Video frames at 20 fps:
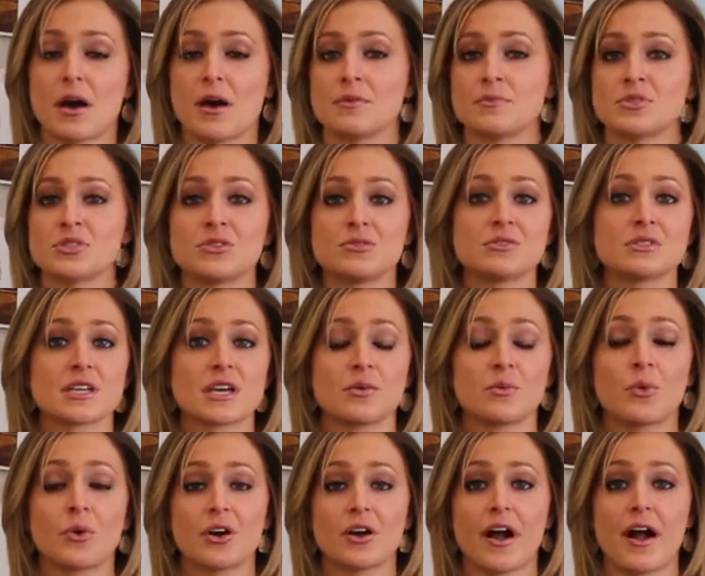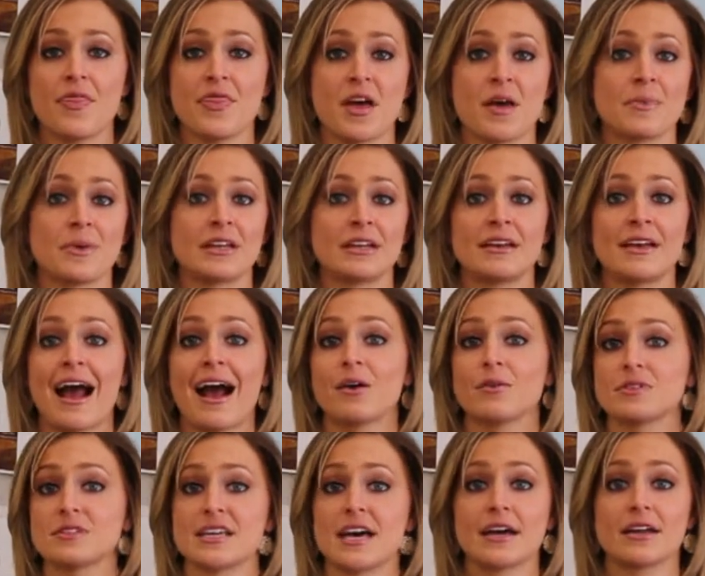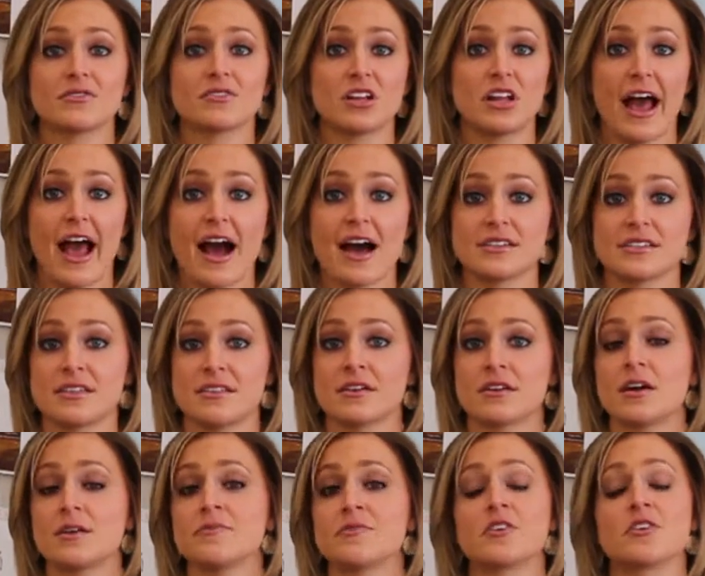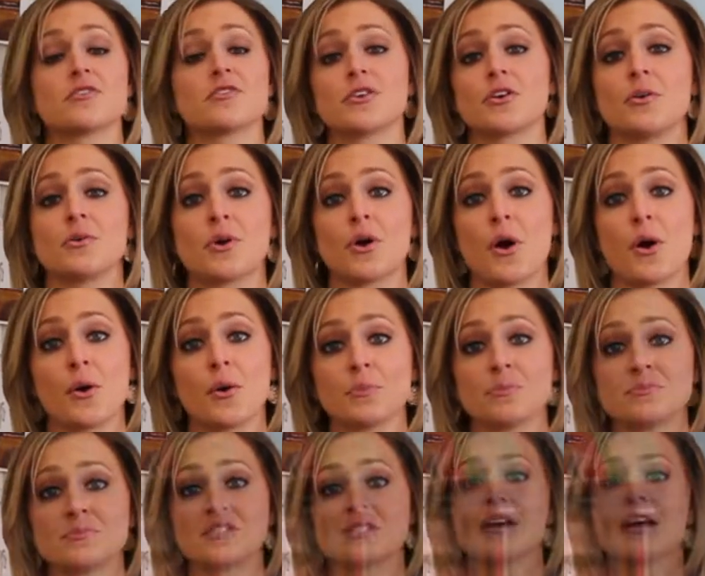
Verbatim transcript: Um, students can work on them in and outside of class in the comfort of their own homes.